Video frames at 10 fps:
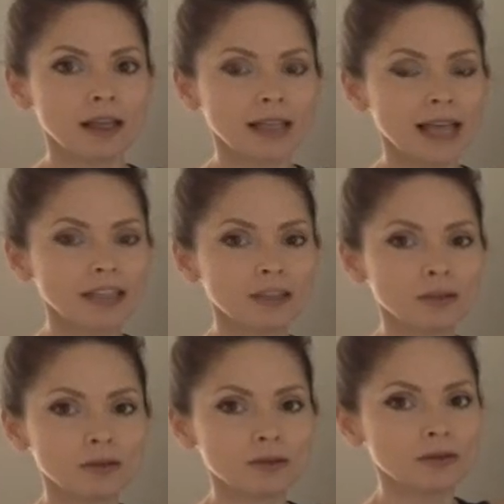Can you
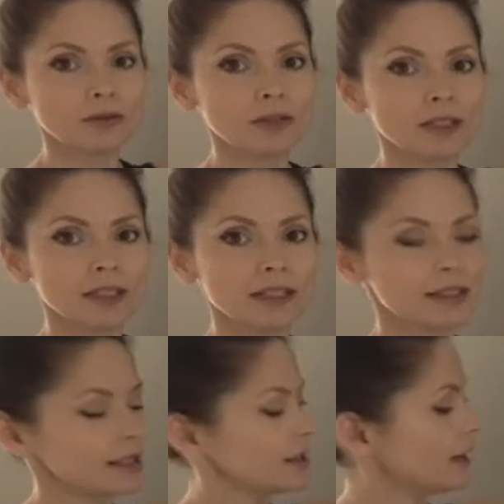all
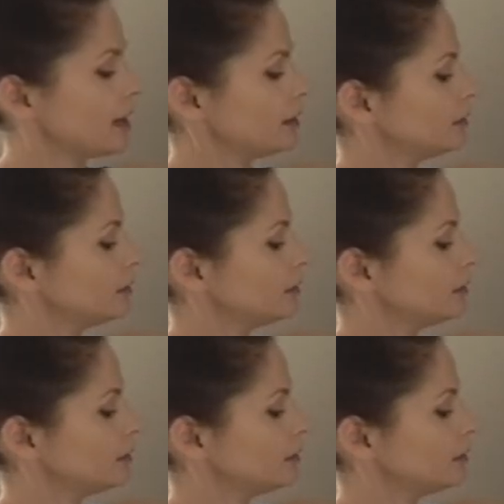see that?